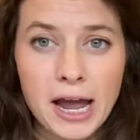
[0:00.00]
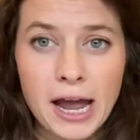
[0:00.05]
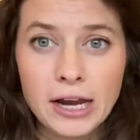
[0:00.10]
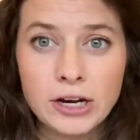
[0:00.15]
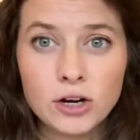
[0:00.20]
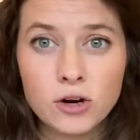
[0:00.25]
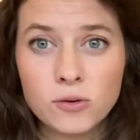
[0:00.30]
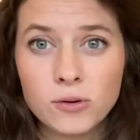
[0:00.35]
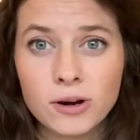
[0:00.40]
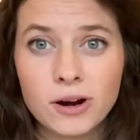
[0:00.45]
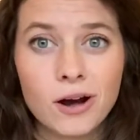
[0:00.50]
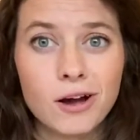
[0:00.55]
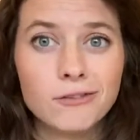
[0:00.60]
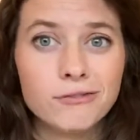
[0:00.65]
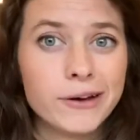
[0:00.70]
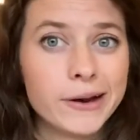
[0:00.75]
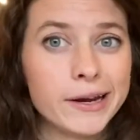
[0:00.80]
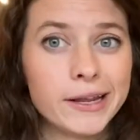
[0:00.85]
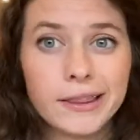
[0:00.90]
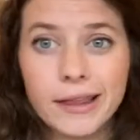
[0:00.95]
I know we're all
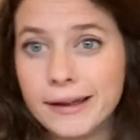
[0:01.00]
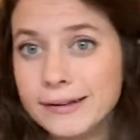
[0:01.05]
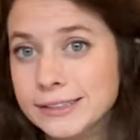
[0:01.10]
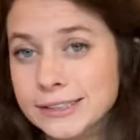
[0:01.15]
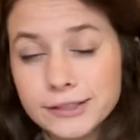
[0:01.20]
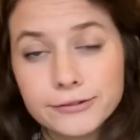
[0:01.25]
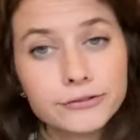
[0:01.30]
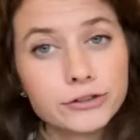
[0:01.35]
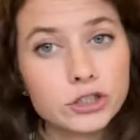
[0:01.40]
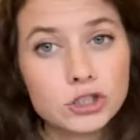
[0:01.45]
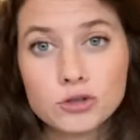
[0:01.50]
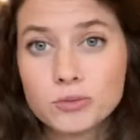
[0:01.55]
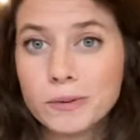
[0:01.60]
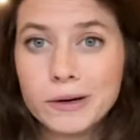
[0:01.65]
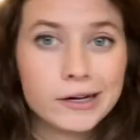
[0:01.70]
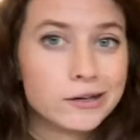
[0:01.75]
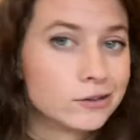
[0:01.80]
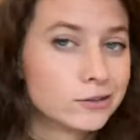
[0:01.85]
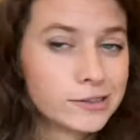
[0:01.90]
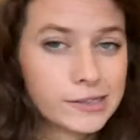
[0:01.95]
finding like different
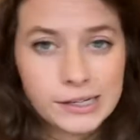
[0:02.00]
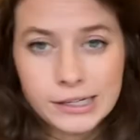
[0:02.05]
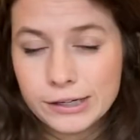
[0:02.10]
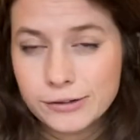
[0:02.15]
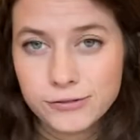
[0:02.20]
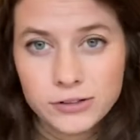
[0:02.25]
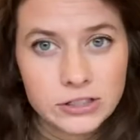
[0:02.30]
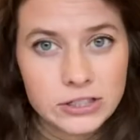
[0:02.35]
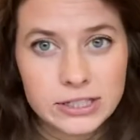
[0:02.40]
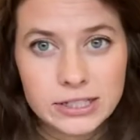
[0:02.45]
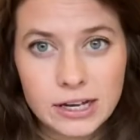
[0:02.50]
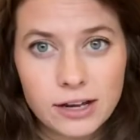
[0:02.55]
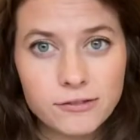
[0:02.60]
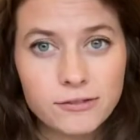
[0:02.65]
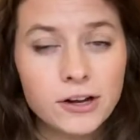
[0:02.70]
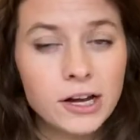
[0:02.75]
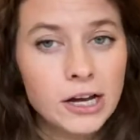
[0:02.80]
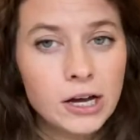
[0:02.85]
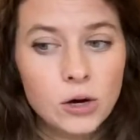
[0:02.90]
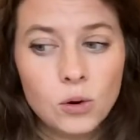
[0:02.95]
sprinkles and different stuff
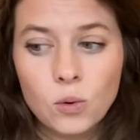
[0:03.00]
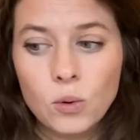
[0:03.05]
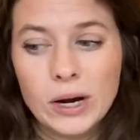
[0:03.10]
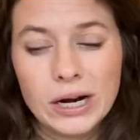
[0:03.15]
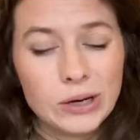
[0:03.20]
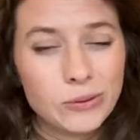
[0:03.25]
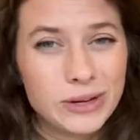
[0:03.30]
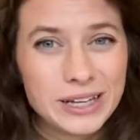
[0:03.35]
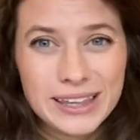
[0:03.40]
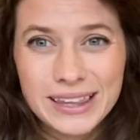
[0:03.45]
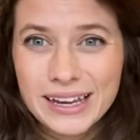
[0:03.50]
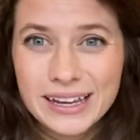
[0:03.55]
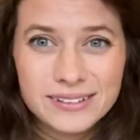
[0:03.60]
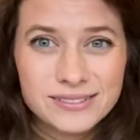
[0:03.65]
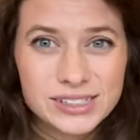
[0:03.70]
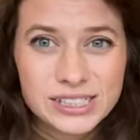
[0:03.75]
where we live.